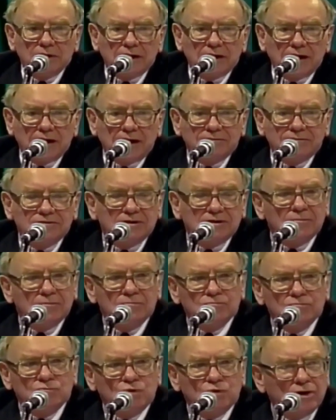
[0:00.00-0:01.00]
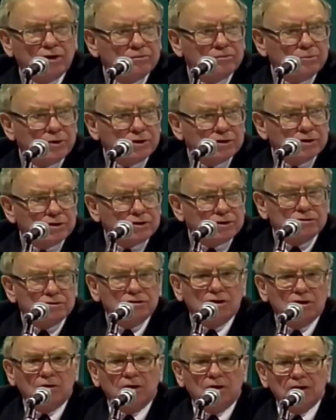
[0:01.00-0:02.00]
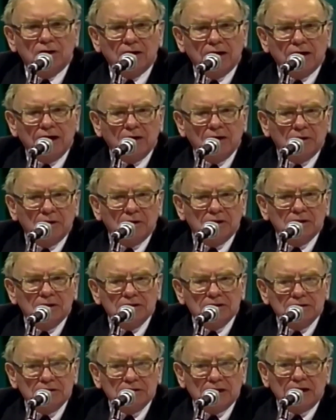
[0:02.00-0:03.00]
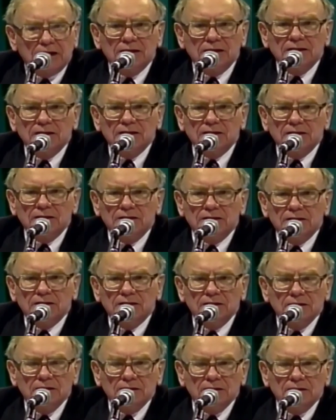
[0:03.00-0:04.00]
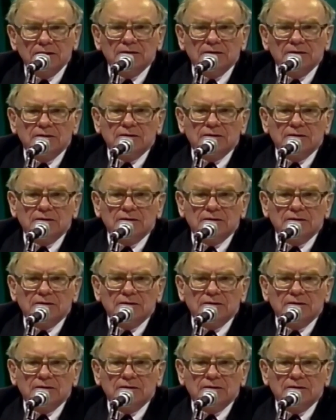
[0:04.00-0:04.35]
we have some $12 billion or so on the liability side that